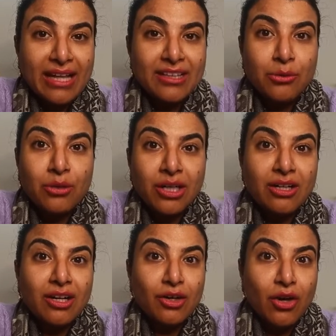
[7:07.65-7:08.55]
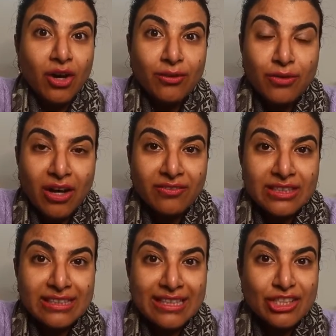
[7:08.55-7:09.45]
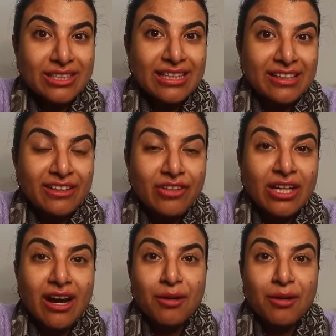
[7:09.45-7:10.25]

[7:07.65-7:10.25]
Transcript: and there were a lot of conversations that even